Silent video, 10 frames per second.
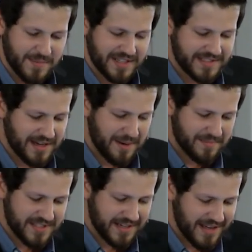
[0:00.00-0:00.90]
men
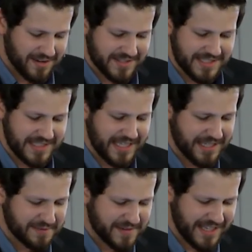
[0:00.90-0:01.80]
come to announce the
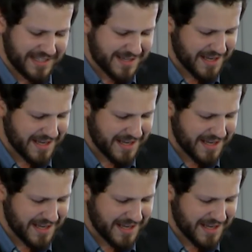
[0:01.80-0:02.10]
King of Kings.